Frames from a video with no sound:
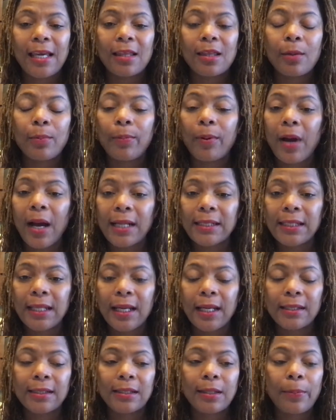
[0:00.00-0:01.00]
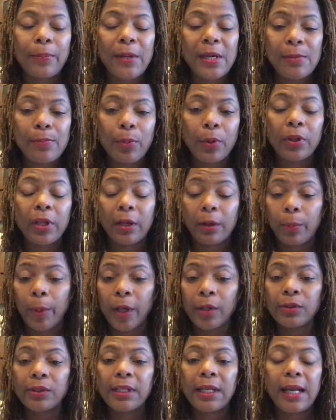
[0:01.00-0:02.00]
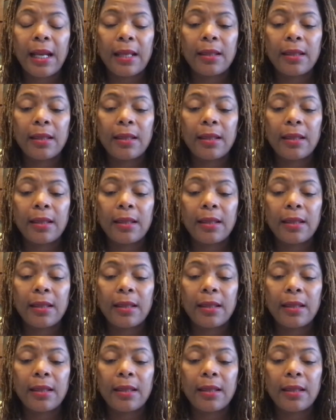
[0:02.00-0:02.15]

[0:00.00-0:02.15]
the process, the people, the person,